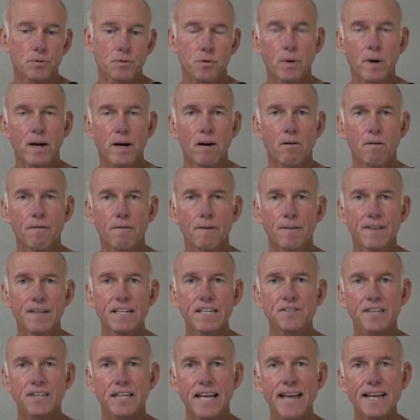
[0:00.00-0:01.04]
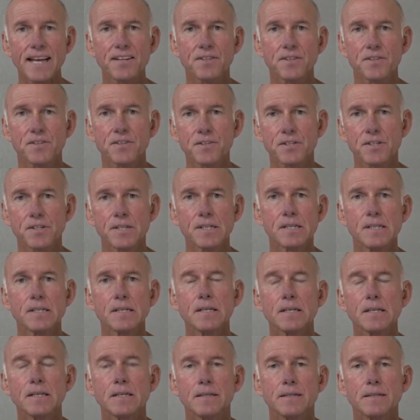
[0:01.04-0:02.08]
through 12 of these cases
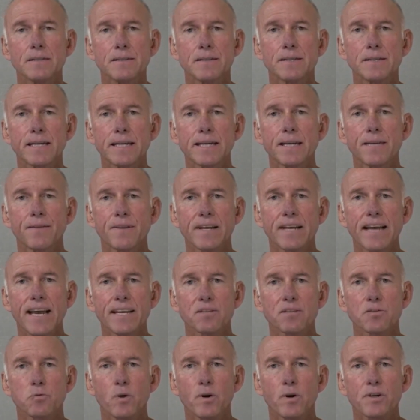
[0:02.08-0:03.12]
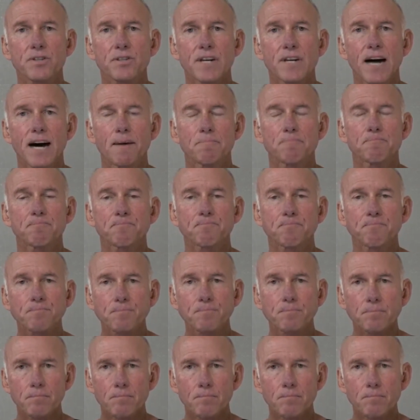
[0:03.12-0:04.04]
in the case workshop,